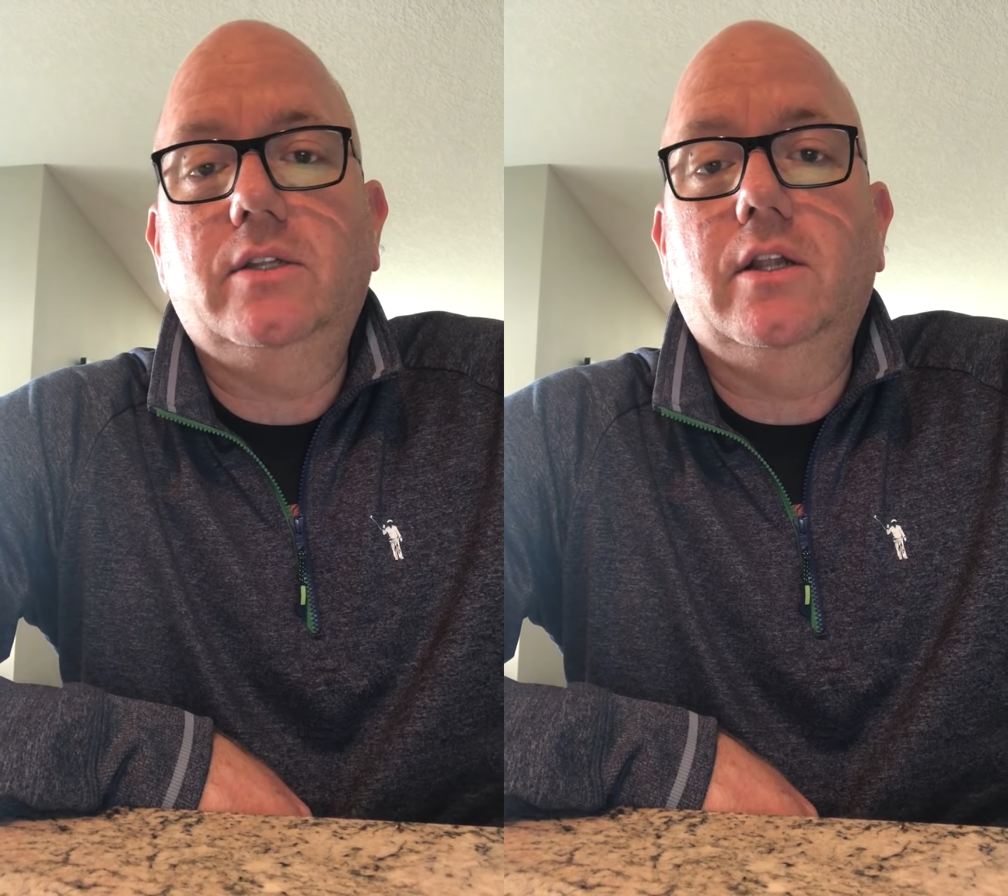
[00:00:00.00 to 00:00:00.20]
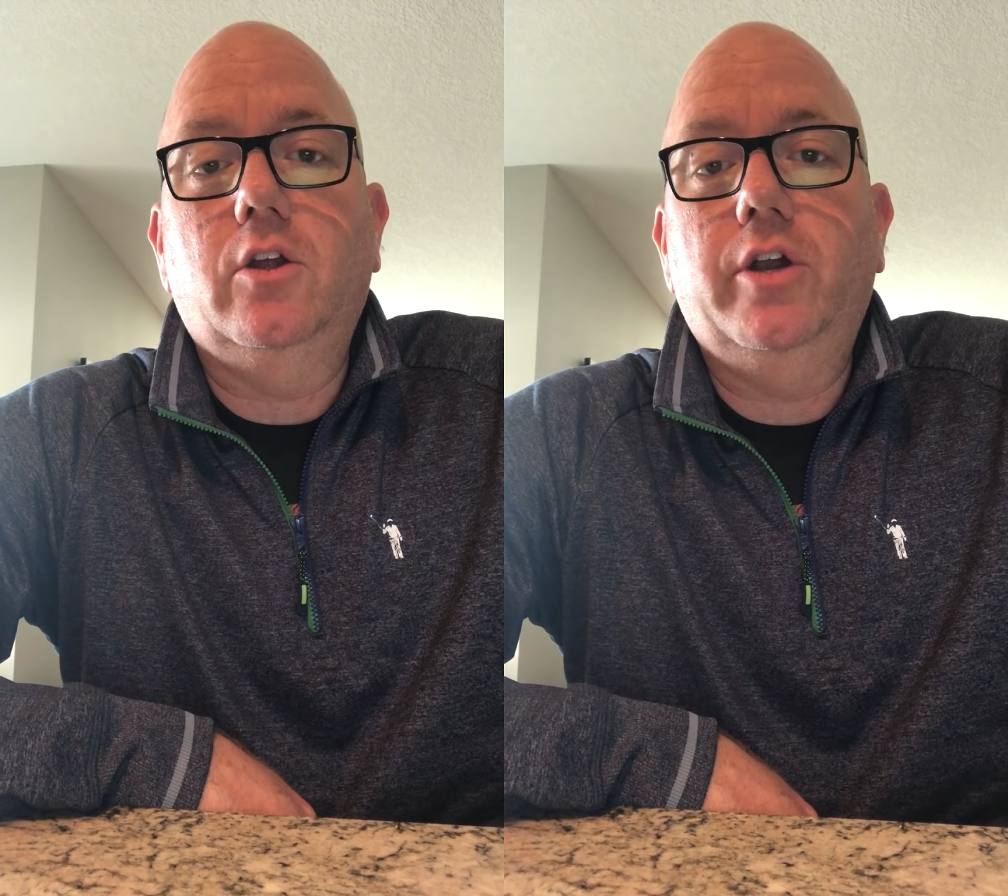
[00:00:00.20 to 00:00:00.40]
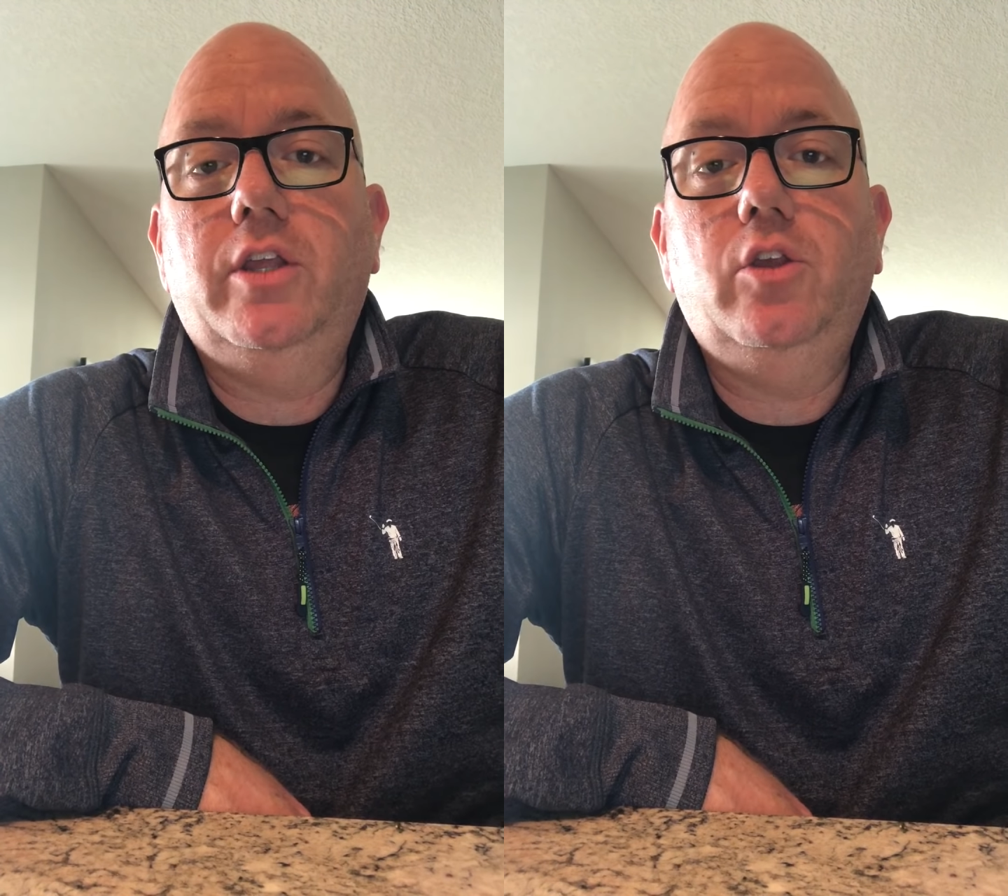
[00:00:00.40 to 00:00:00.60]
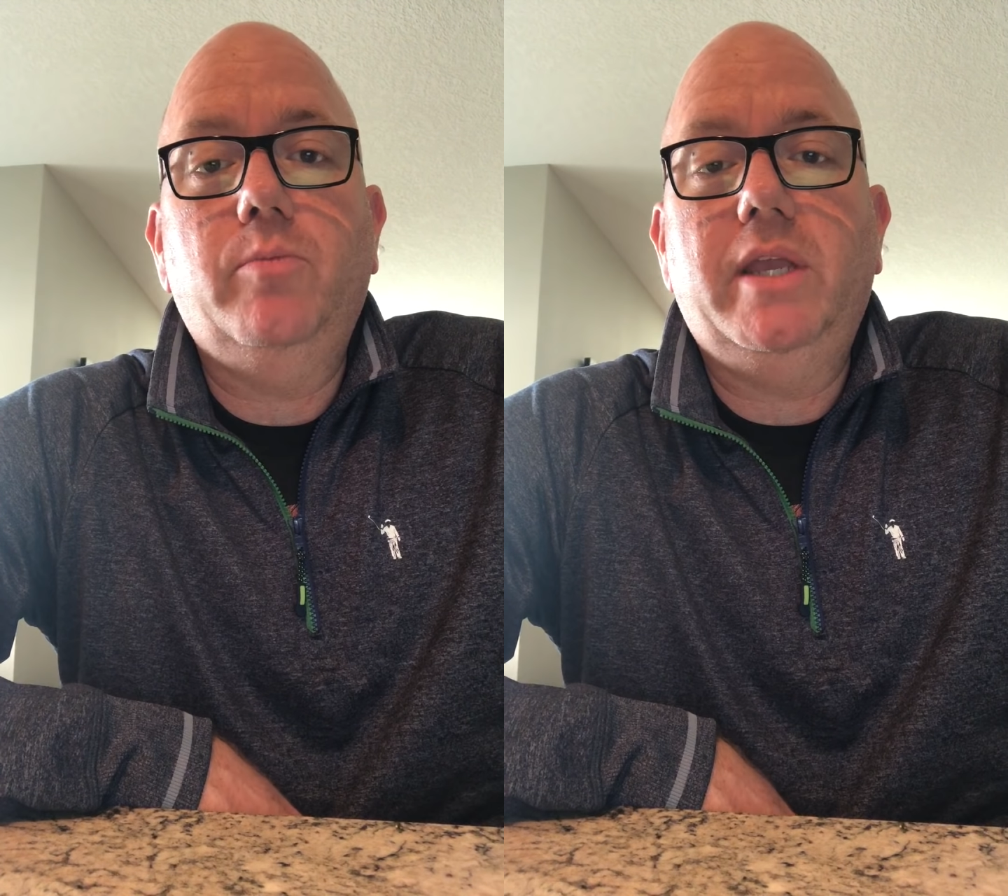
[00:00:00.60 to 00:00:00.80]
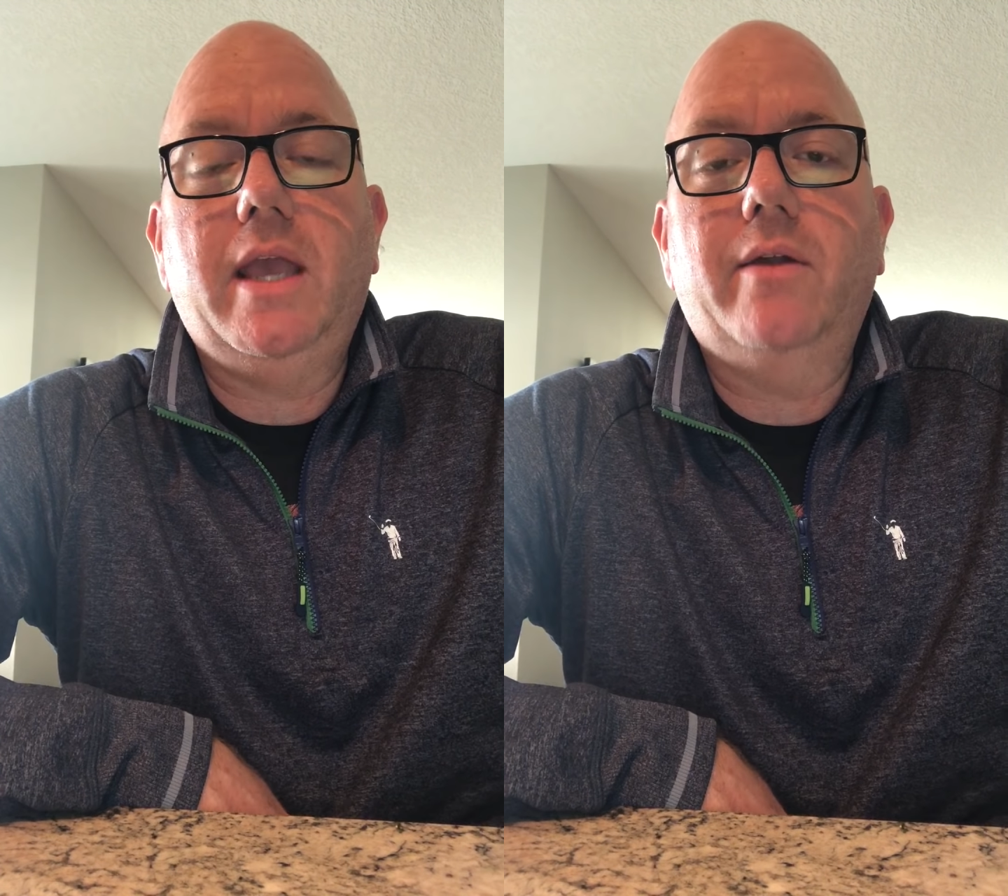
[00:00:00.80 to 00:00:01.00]
in the learning, you'll
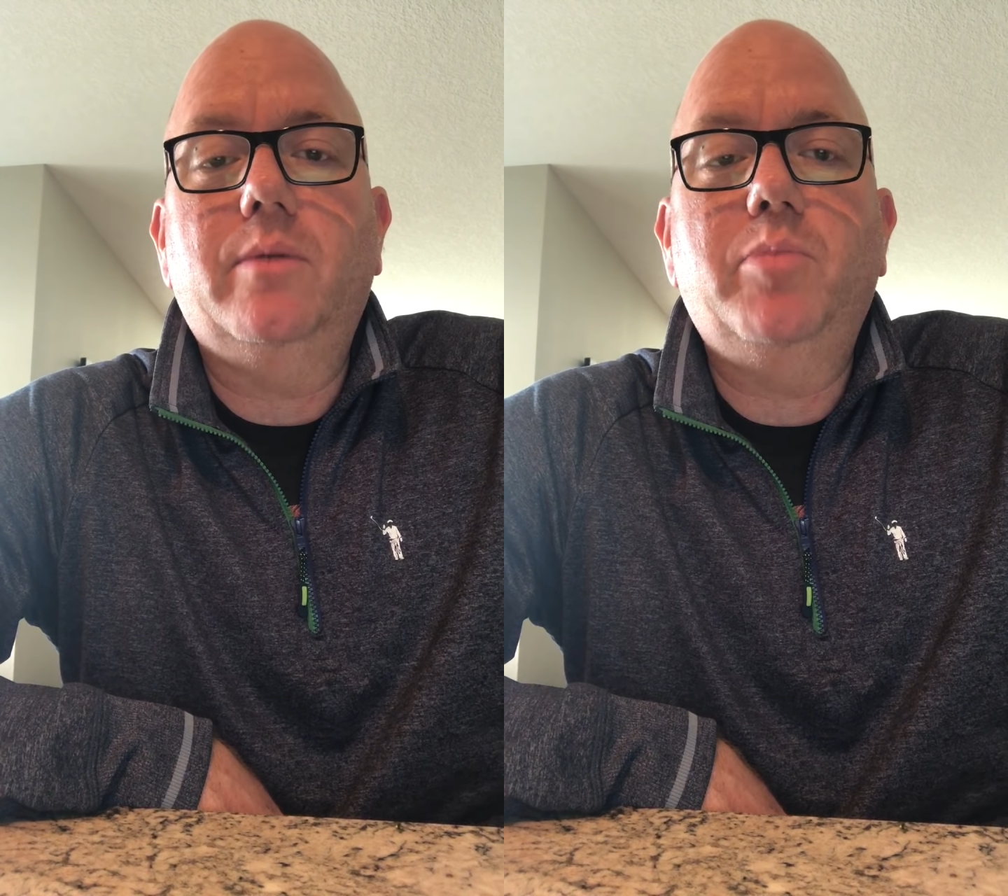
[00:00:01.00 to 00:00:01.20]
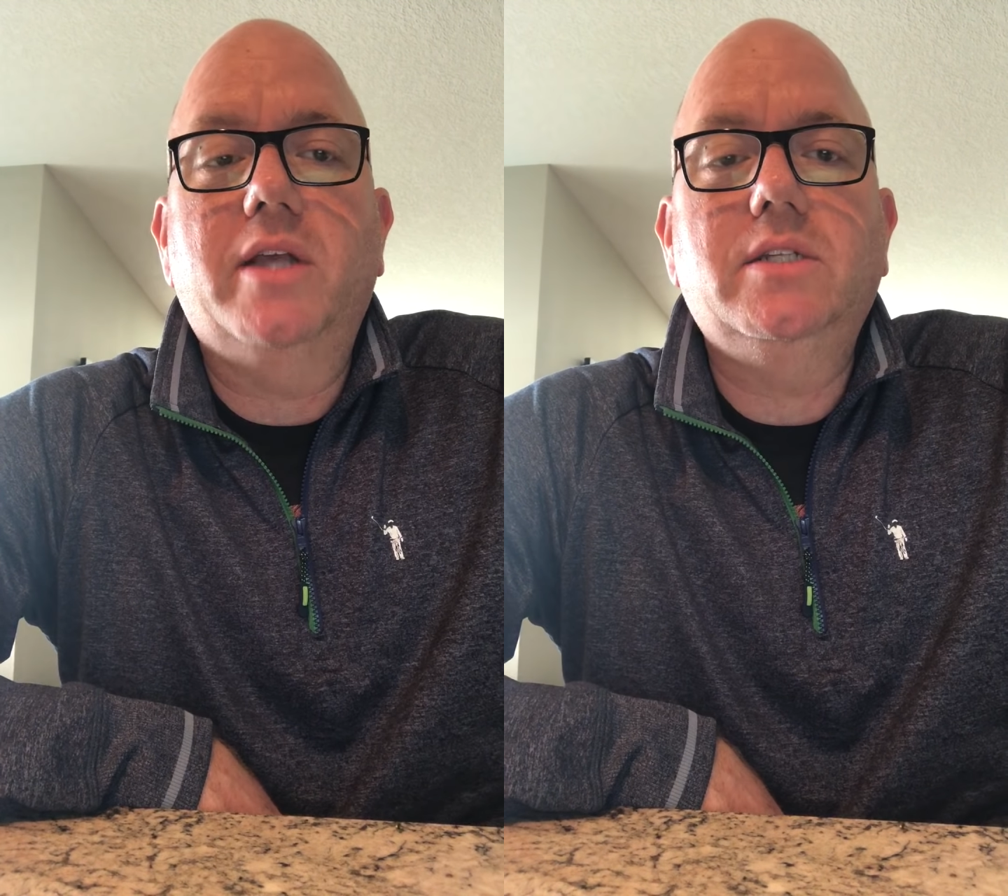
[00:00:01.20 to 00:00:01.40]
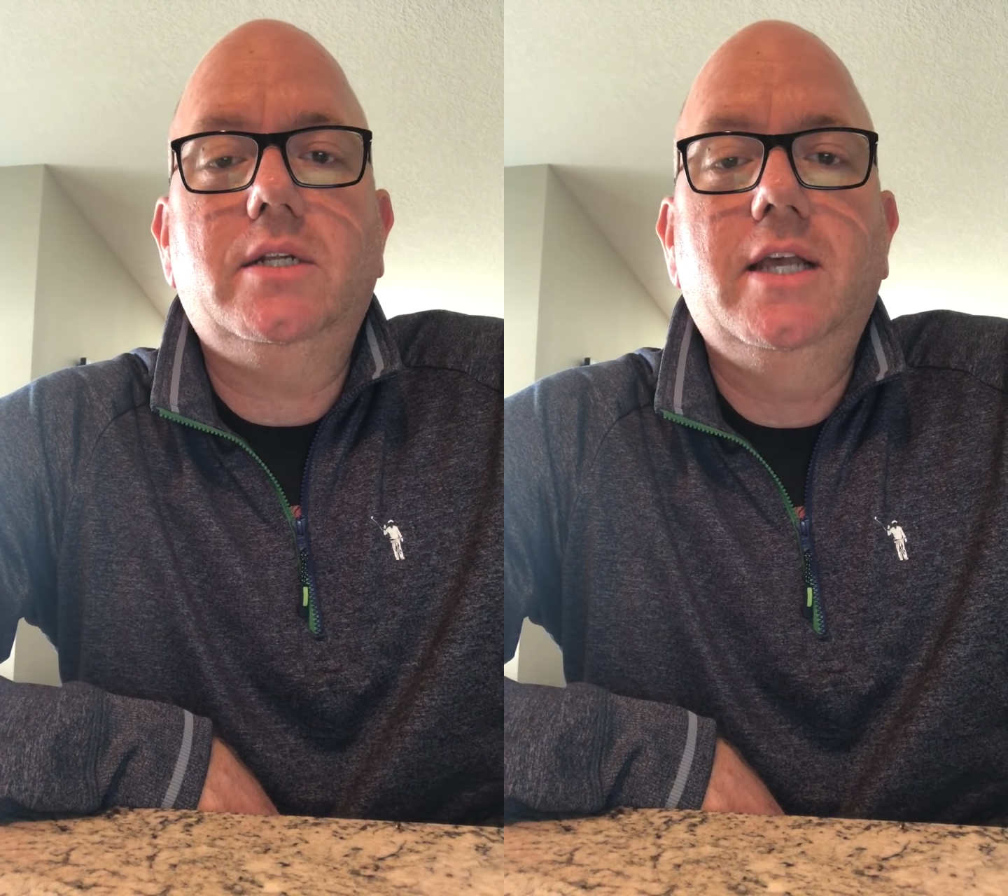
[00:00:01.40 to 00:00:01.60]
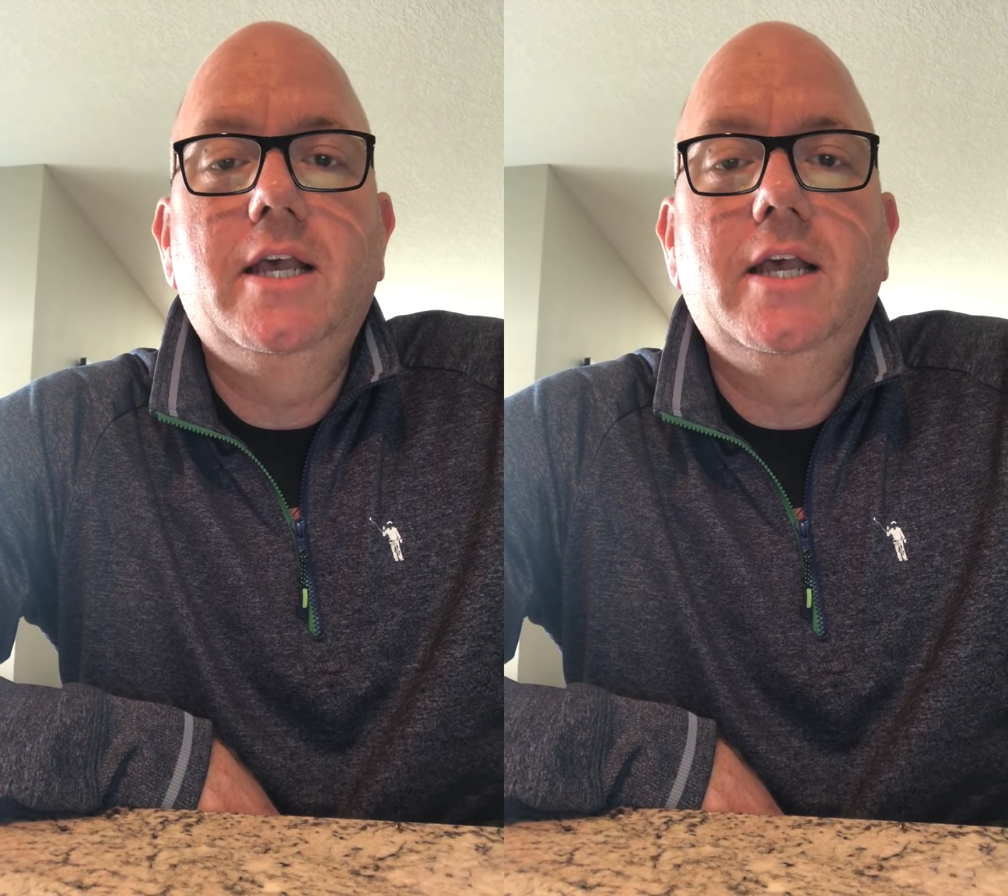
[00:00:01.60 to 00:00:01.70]
be counted present.